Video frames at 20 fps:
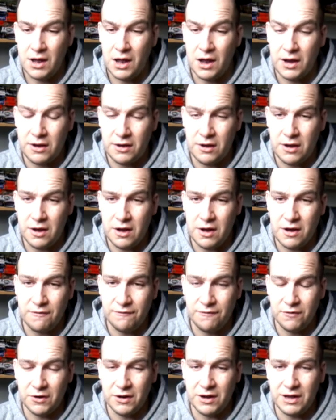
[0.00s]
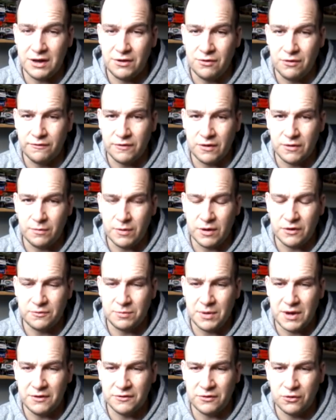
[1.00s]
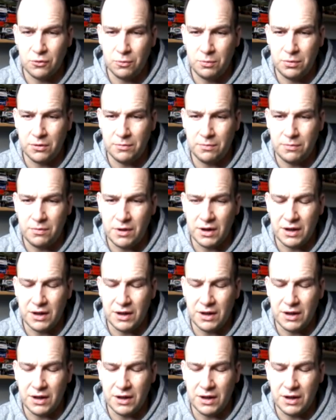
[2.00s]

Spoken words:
And funnily enough, I spent a